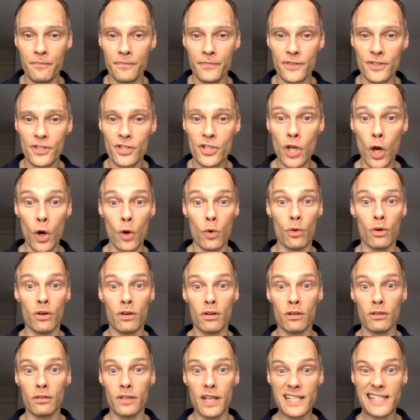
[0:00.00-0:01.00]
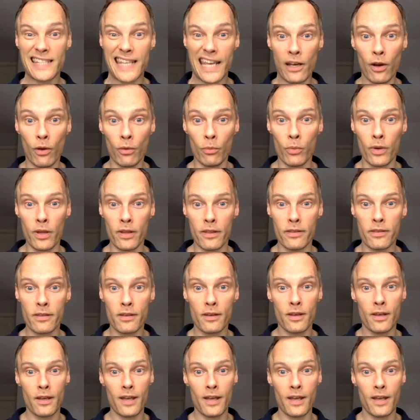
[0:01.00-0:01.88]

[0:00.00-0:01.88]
So let's get on with